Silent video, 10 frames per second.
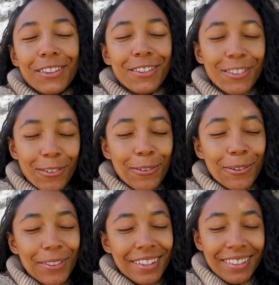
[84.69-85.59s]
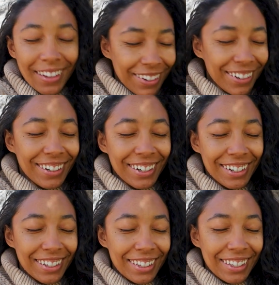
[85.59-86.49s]
the soul, the center
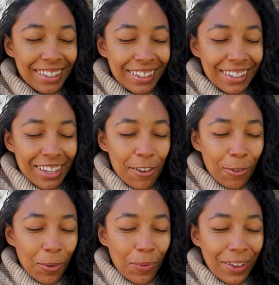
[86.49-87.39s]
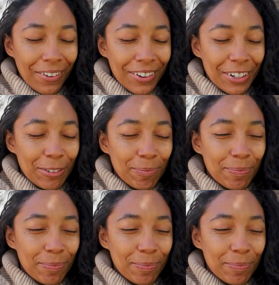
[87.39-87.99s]
of who we are.